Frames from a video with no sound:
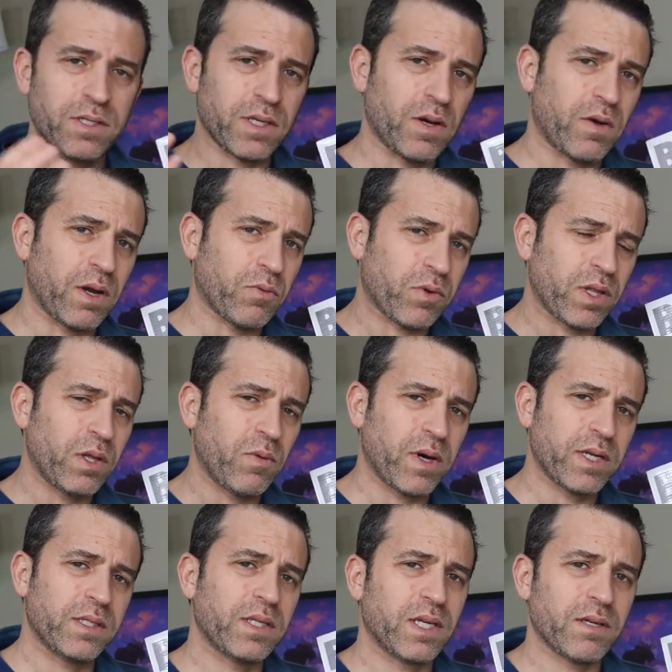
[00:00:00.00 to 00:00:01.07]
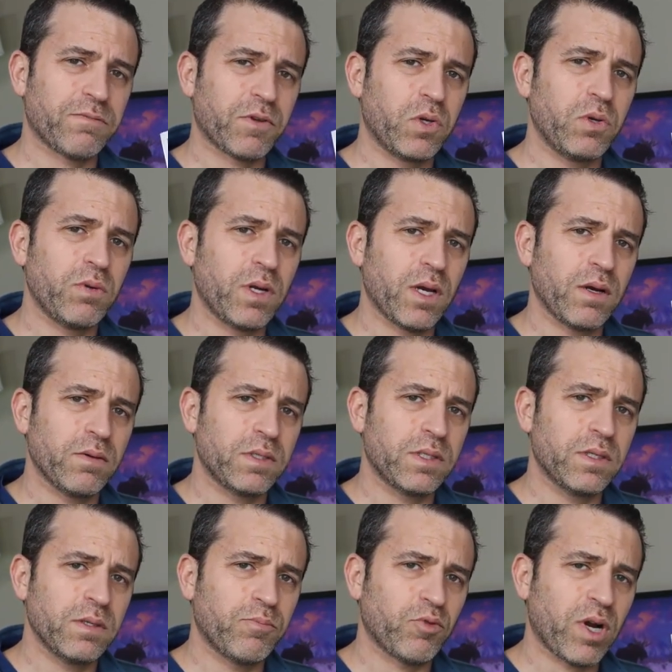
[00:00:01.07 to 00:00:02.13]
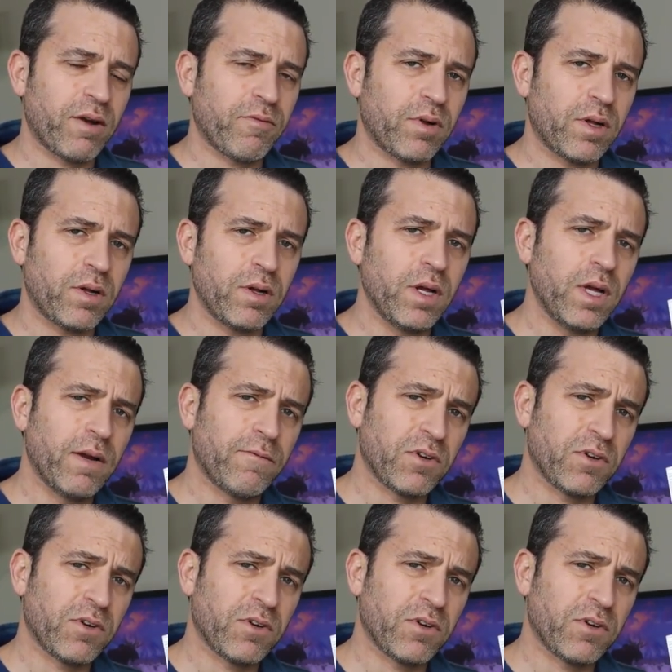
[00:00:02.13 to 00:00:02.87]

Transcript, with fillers: So I really wanted to give kudos to Breville